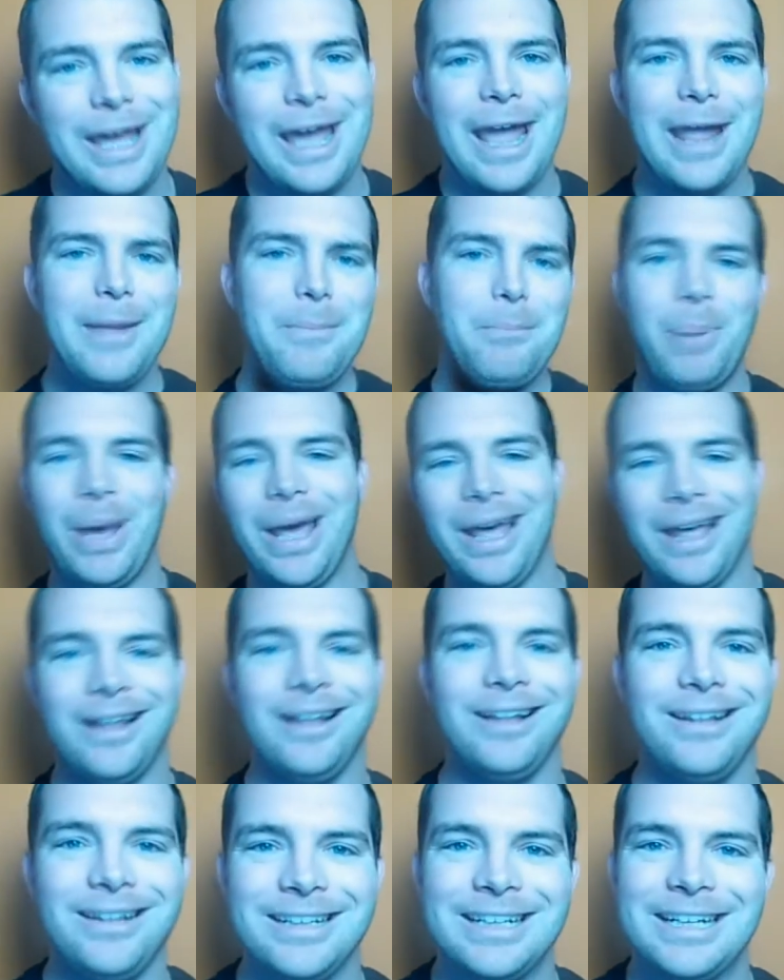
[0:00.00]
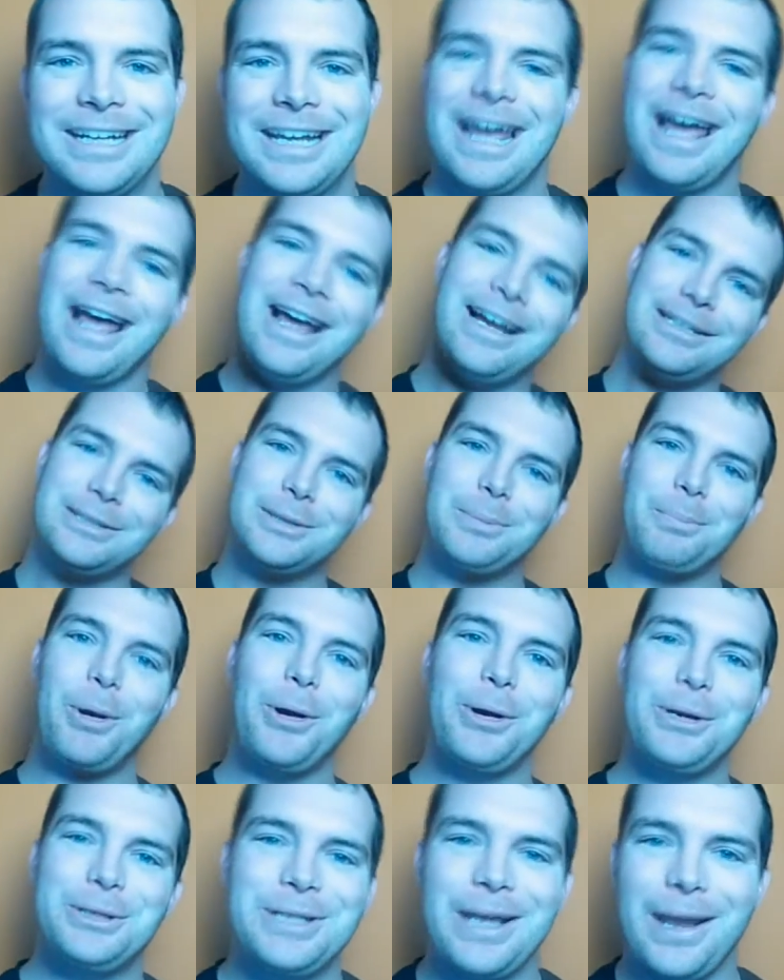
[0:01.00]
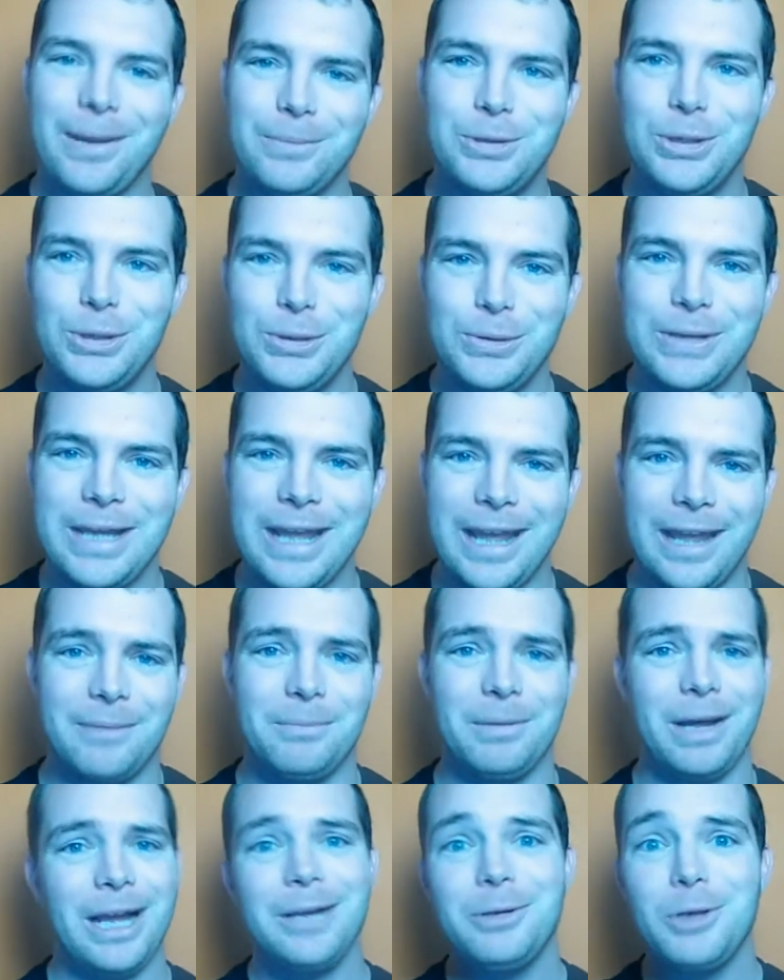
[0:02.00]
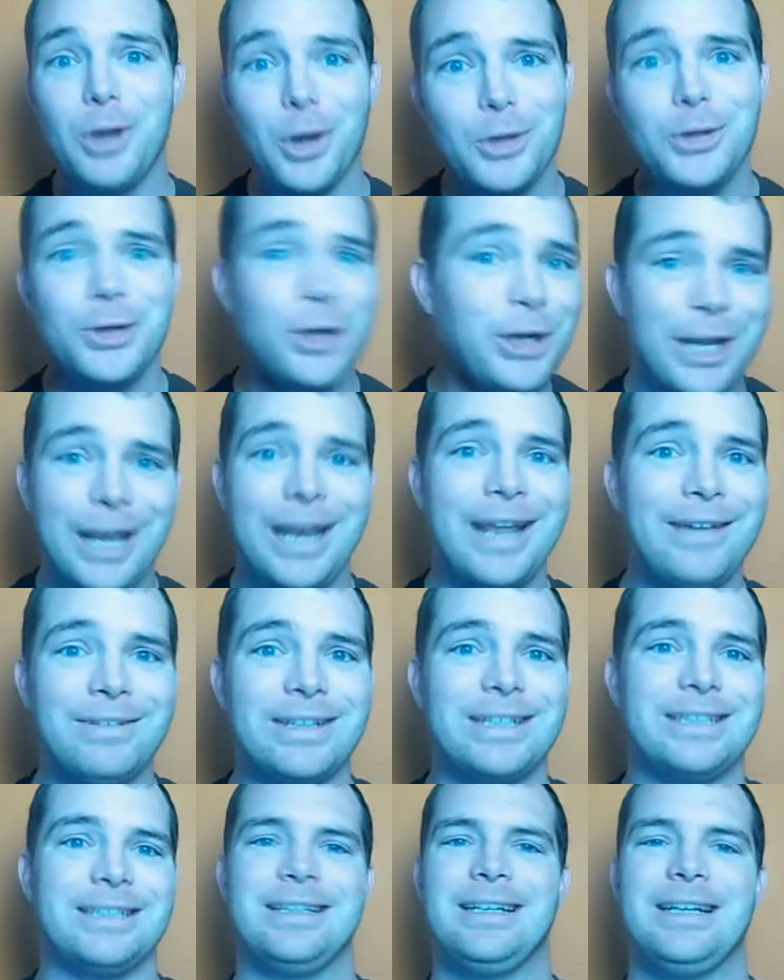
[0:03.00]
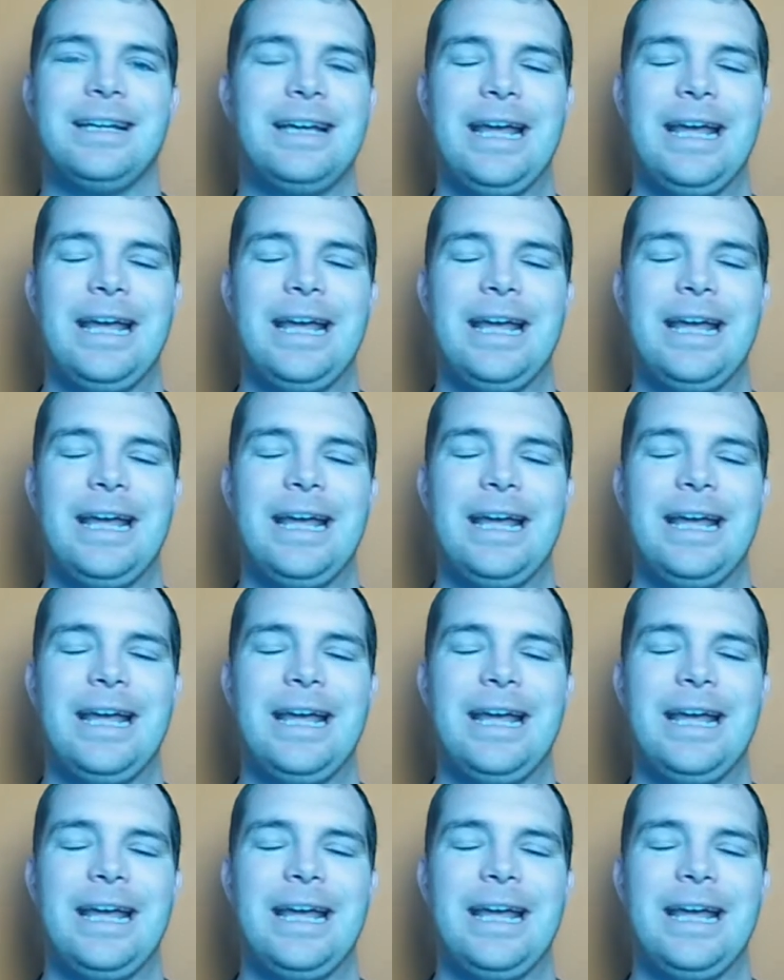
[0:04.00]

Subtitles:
Hey pal, how's a Prototype 2 game? I know you're going to love it.